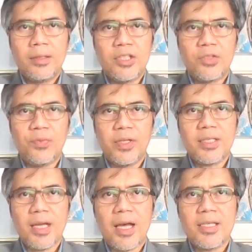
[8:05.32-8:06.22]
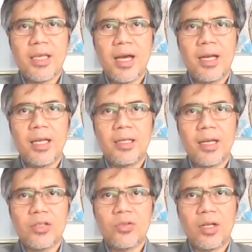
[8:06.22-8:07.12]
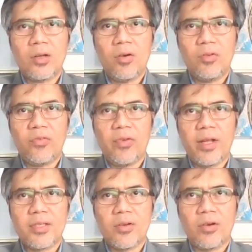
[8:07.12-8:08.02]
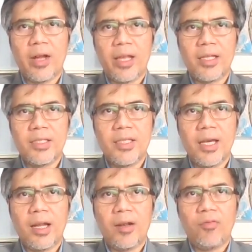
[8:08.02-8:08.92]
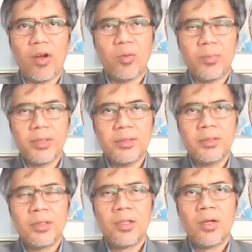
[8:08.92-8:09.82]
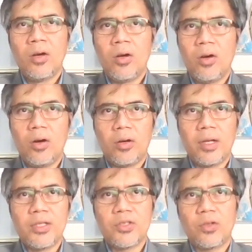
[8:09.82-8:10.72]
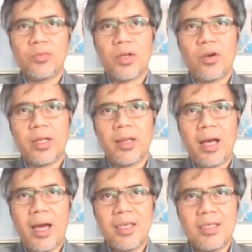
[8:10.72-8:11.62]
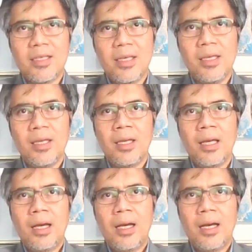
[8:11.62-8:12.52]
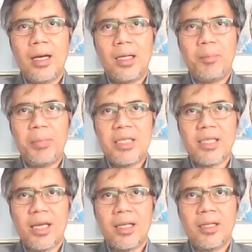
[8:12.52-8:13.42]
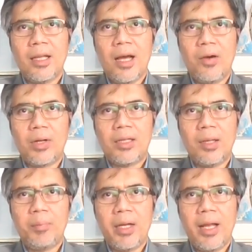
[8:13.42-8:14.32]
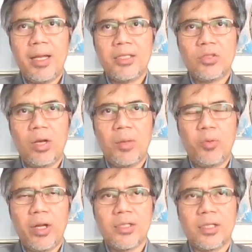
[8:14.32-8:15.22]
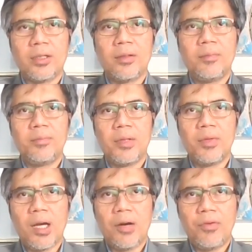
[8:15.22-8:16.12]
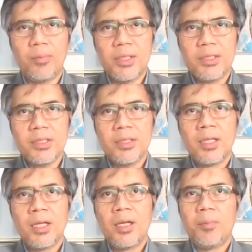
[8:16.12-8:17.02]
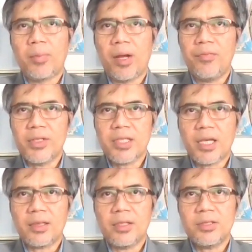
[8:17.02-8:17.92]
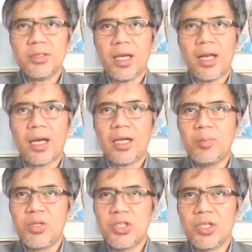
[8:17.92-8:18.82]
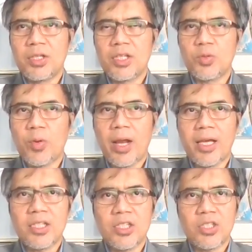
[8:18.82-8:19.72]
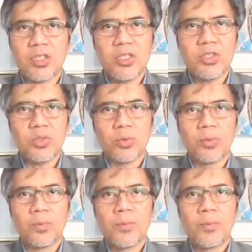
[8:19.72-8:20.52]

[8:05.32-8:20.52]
This first ASEAN International Conference on Energy and Environment, or in short we call it AICEE, represent our triple helix collaboration between governments, private sectors, and academicians, as well as research institutes.